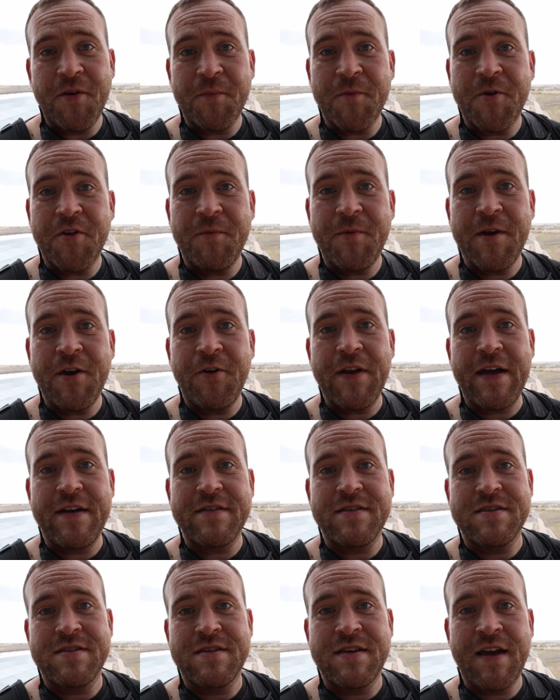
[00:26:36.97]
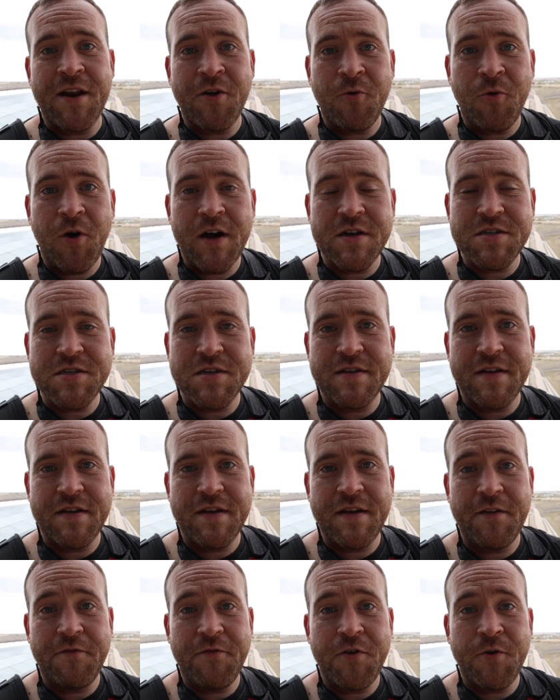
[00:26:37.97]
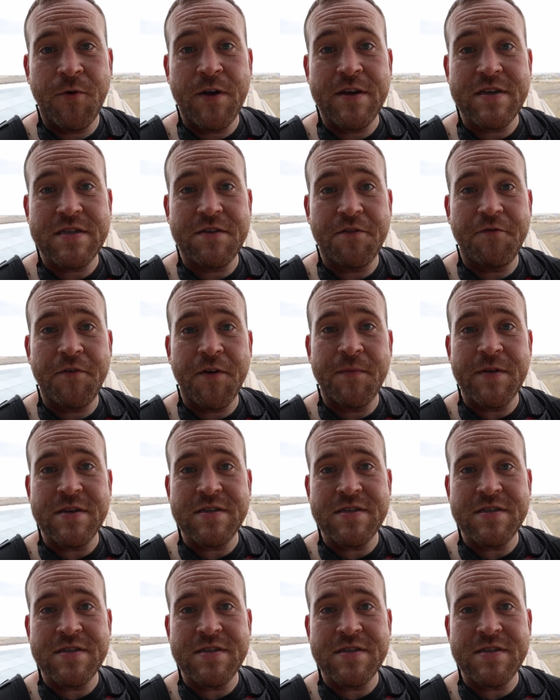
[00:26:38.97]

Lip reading: I'm going to be going out to Seattle, Washington in a few weeks to film the